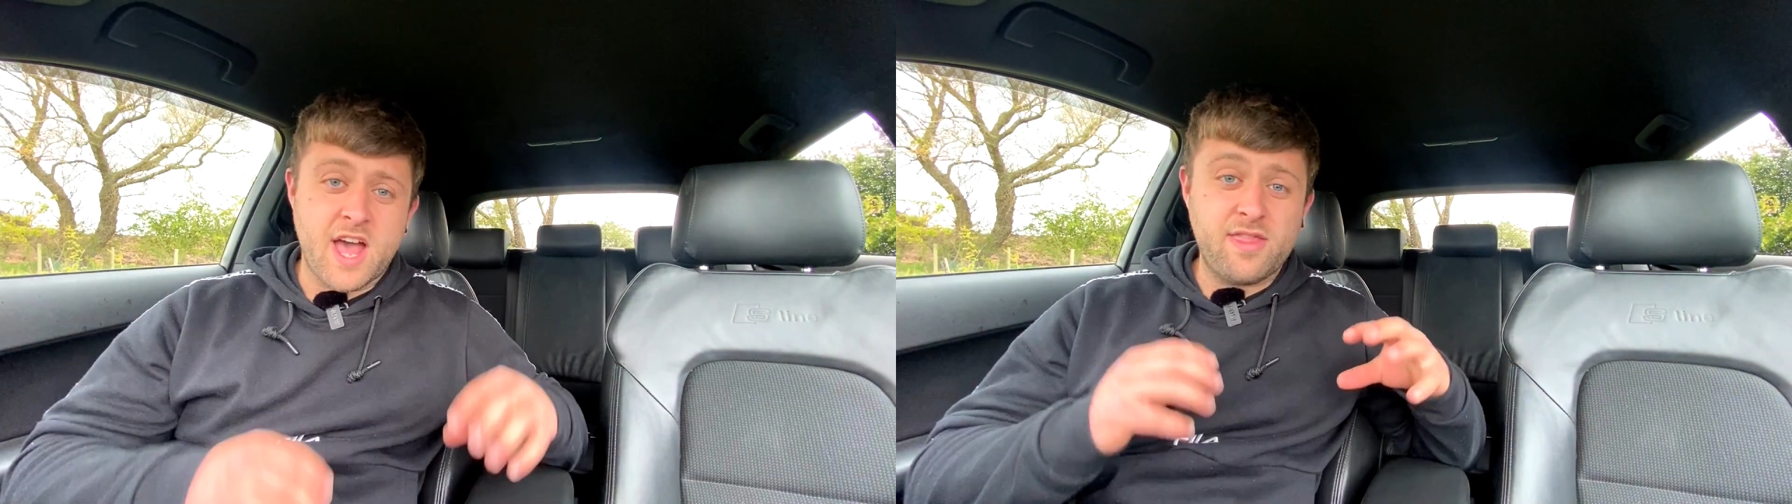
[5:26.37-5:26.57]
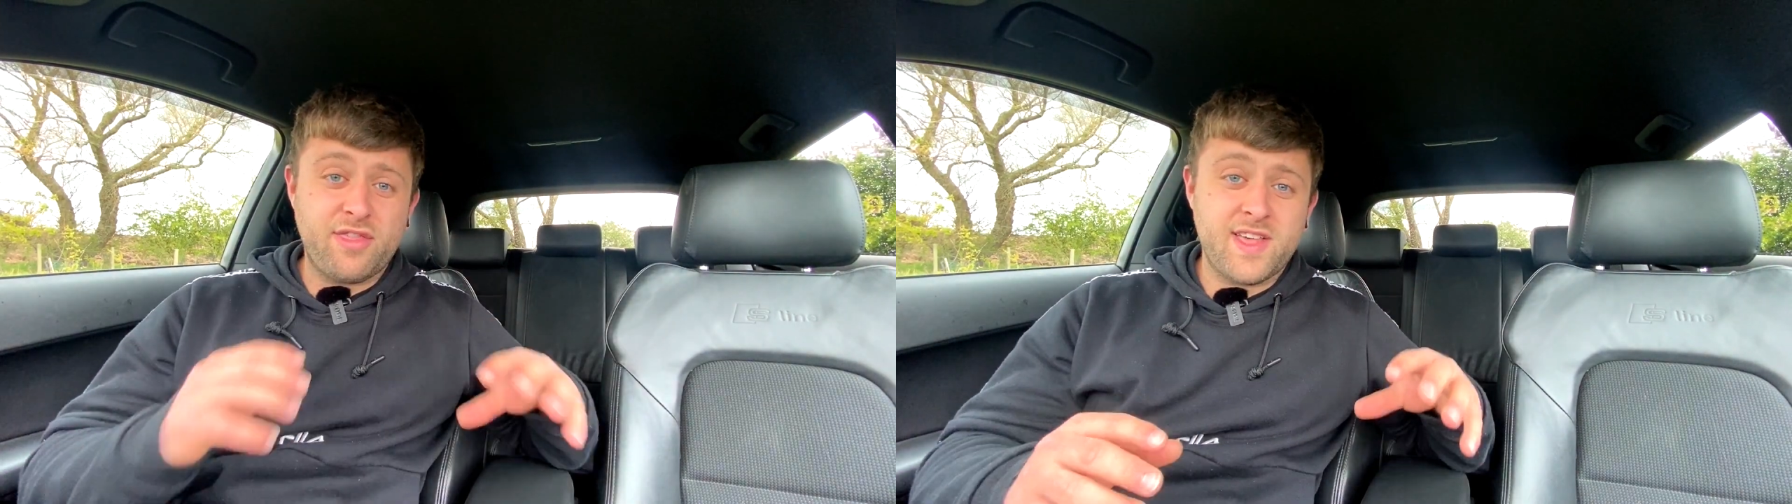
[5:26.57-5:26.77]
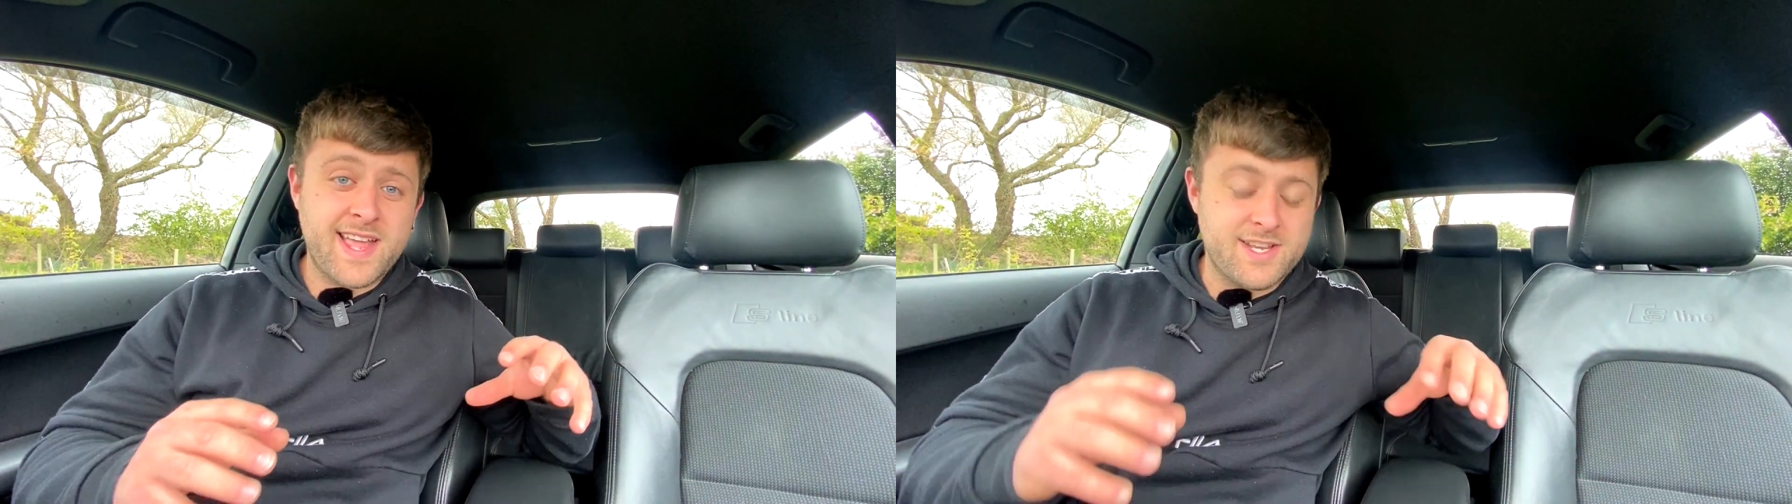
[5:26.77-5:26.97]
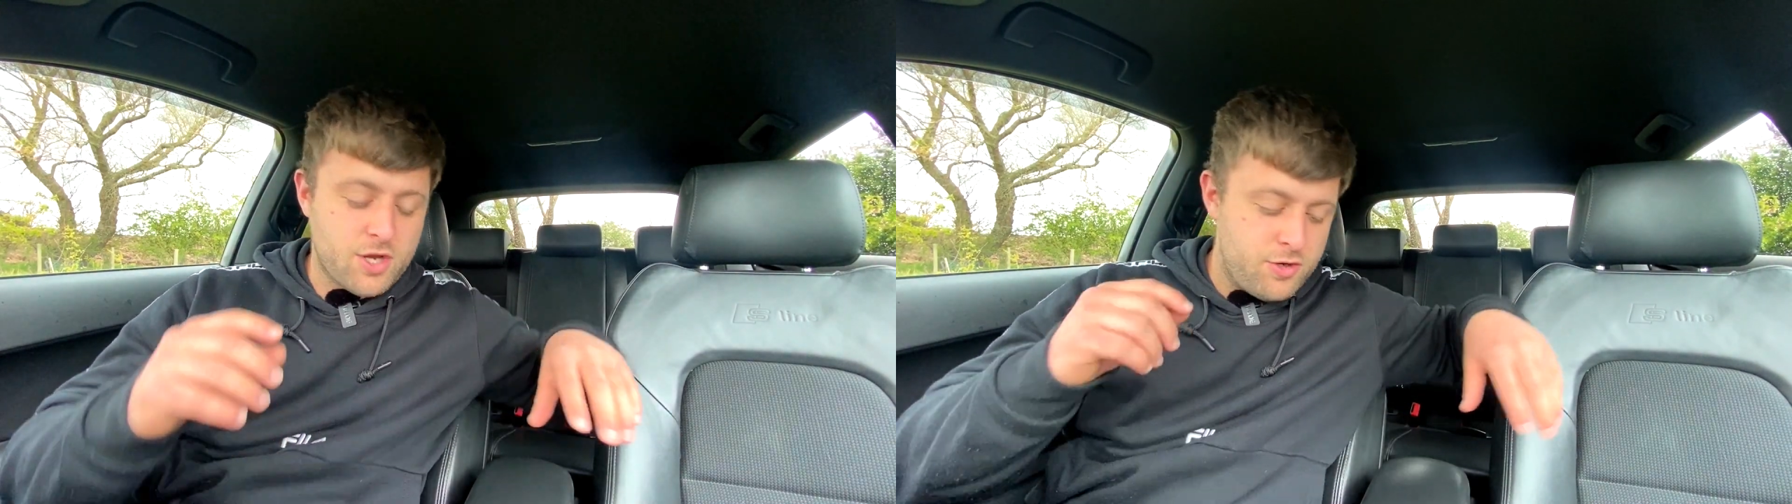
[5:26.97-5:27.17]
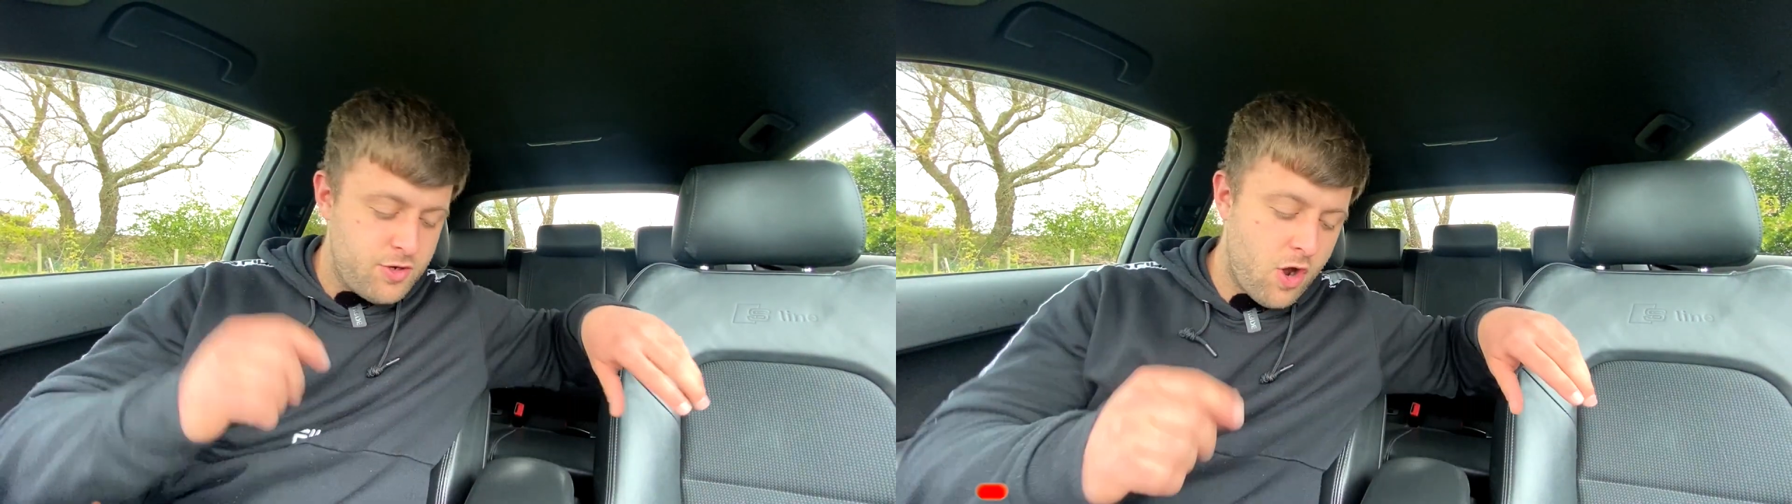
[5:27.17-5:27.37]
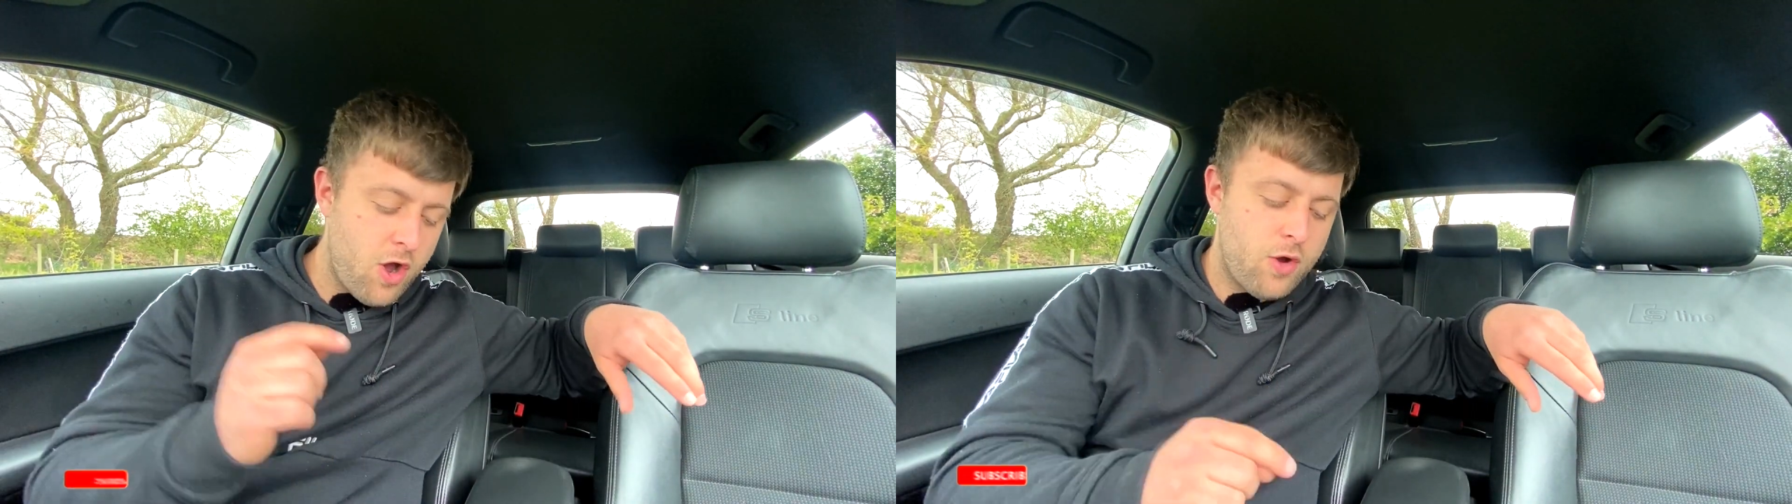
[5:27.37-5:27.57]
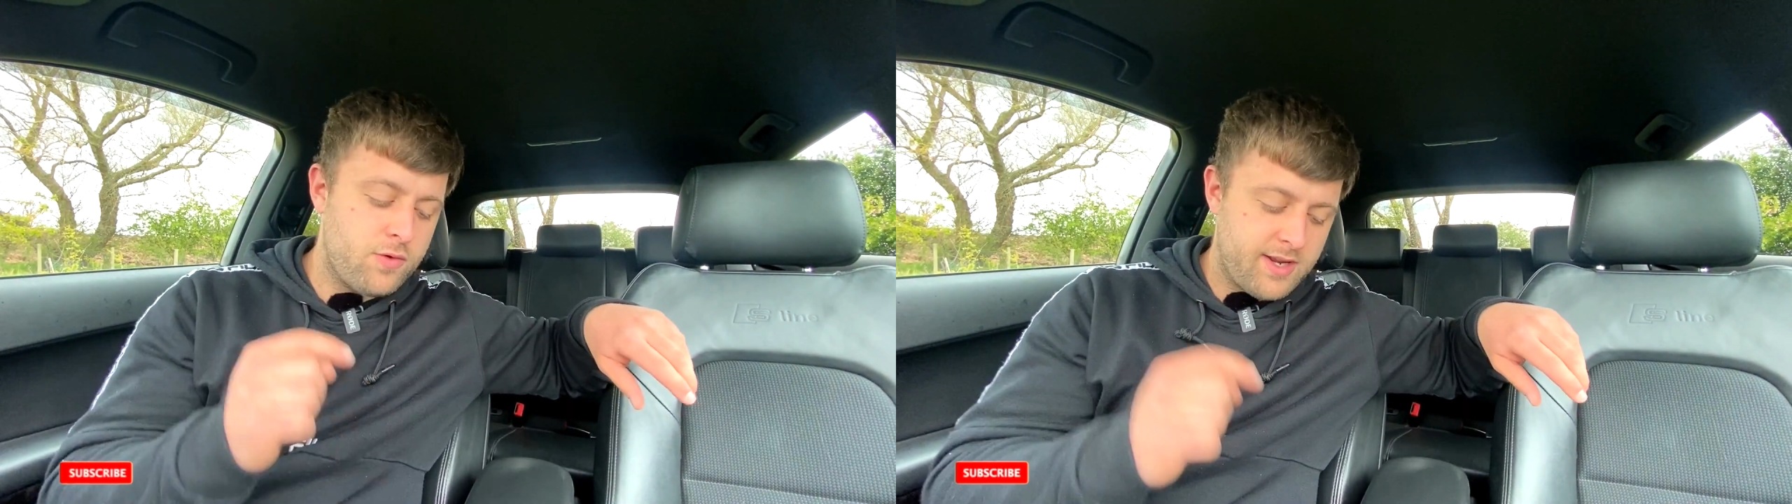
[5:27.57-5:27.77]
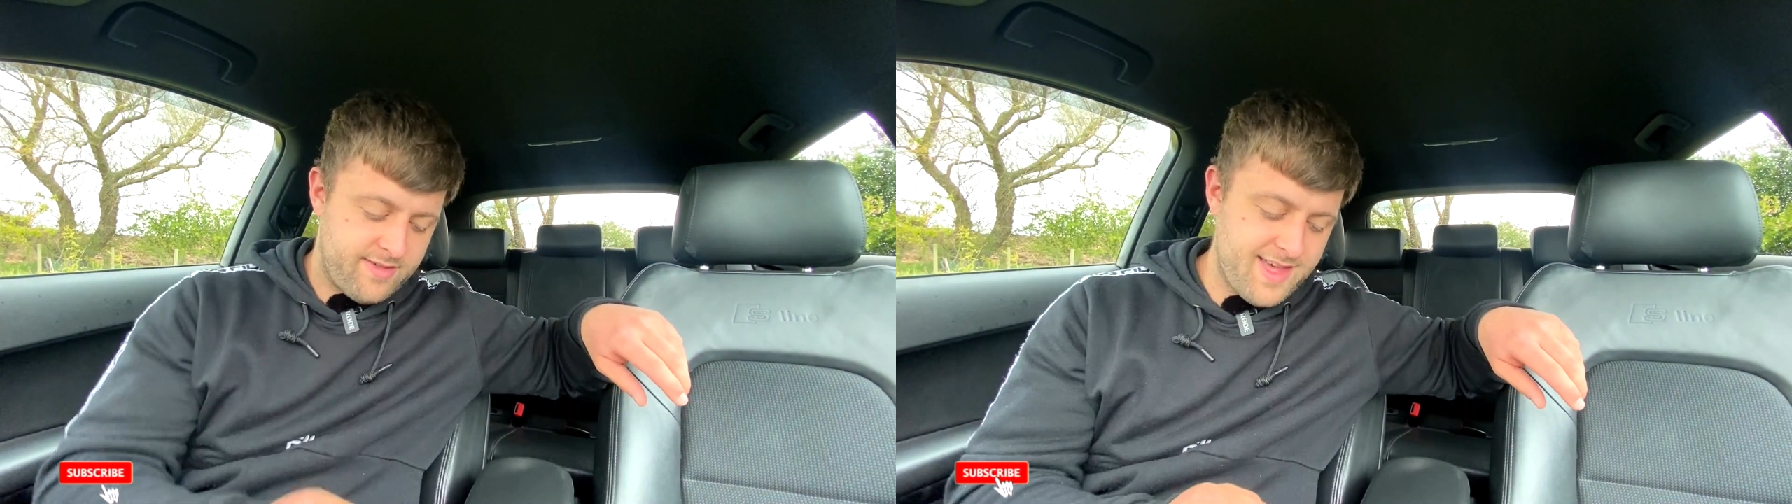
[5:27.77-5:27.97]
And the thing is, not
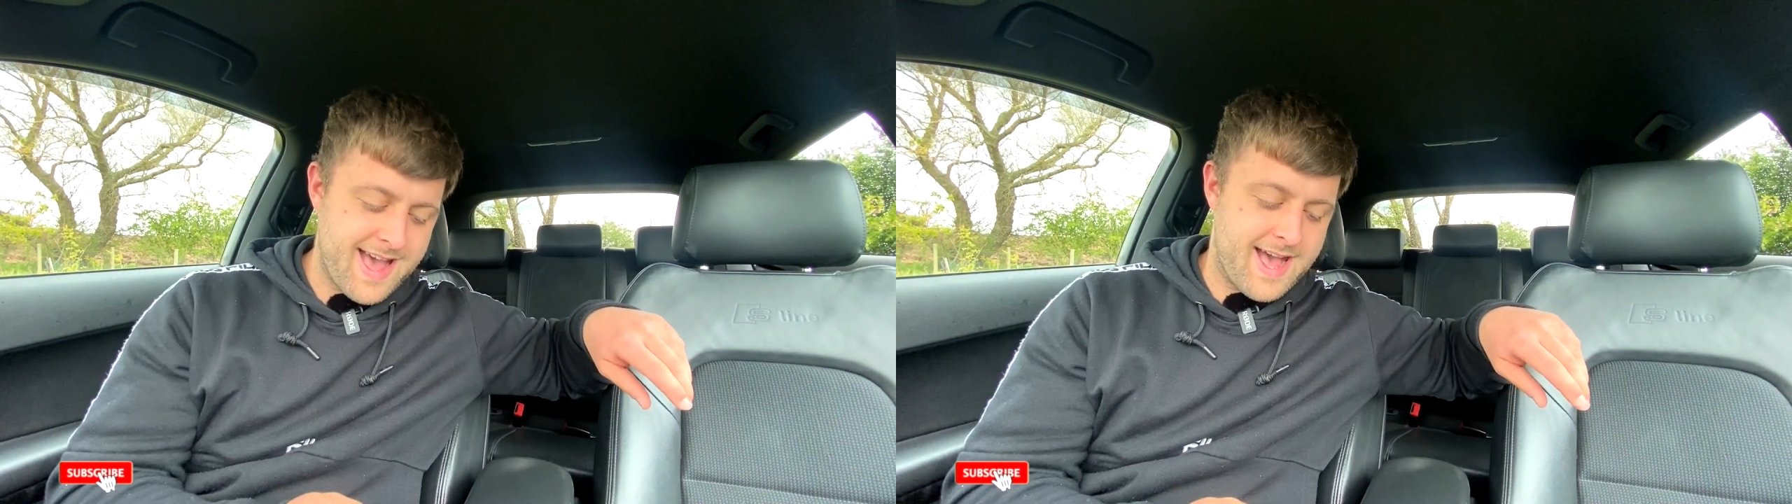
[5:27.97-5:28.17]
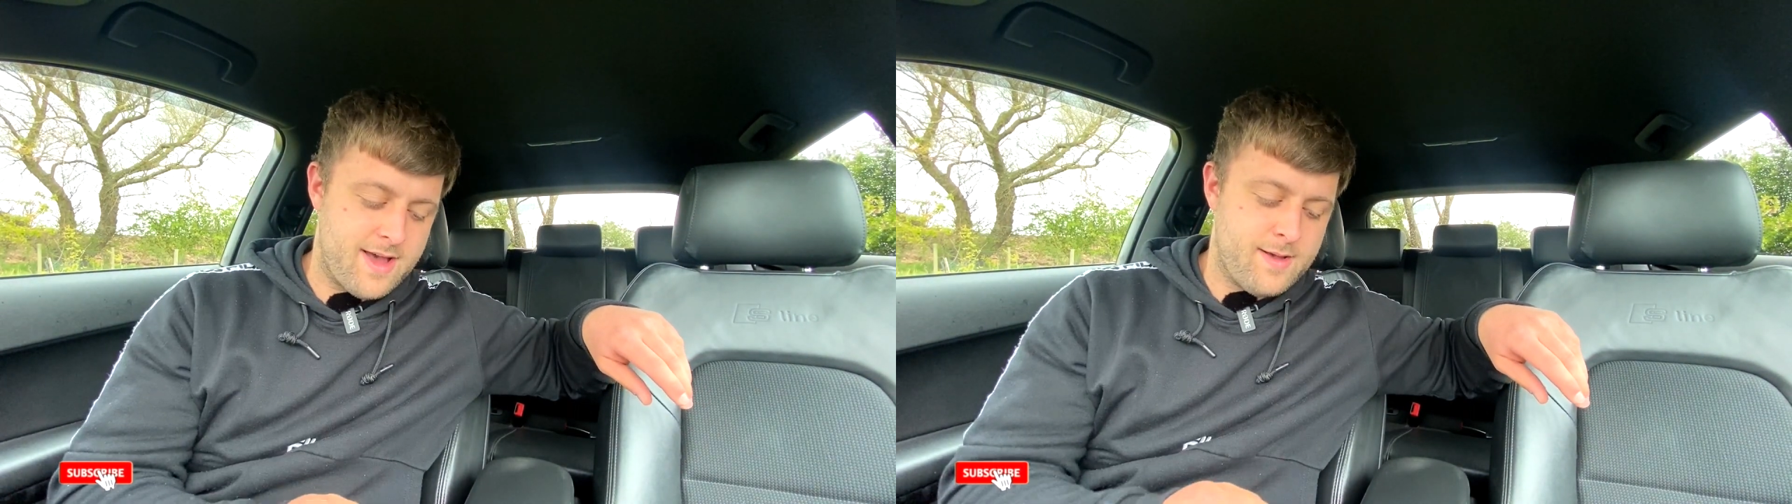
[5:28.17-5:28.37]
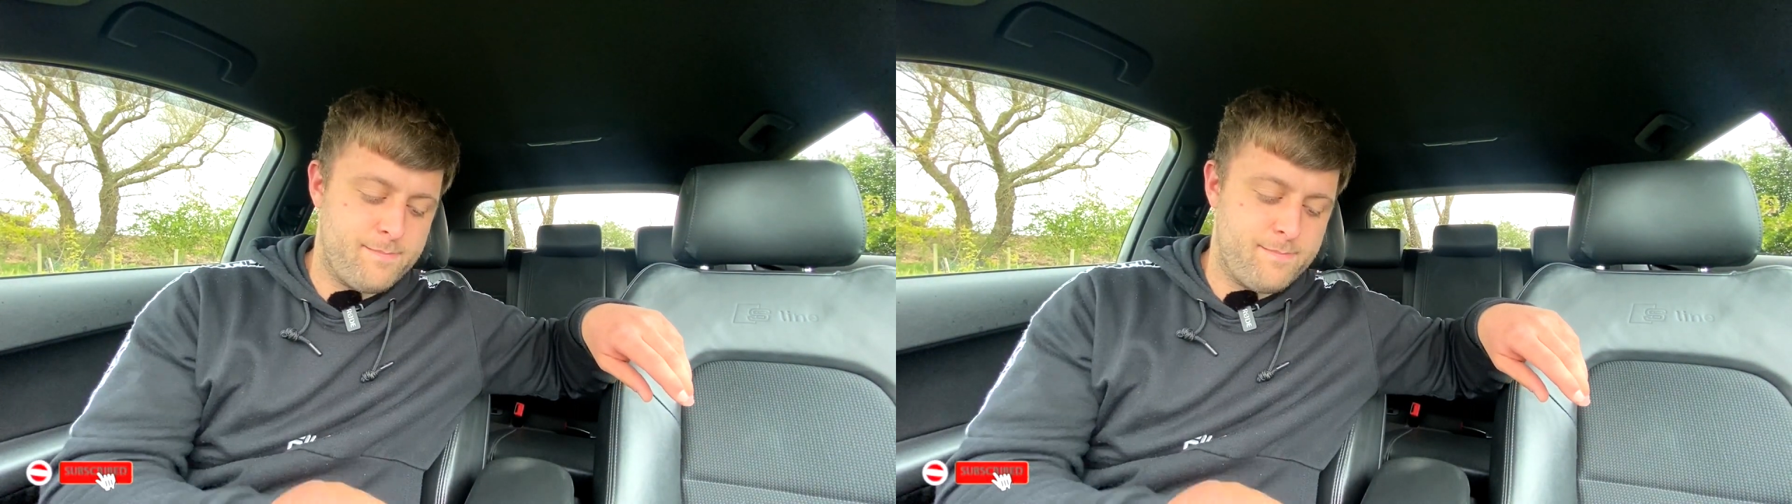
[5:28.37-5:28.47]
only that,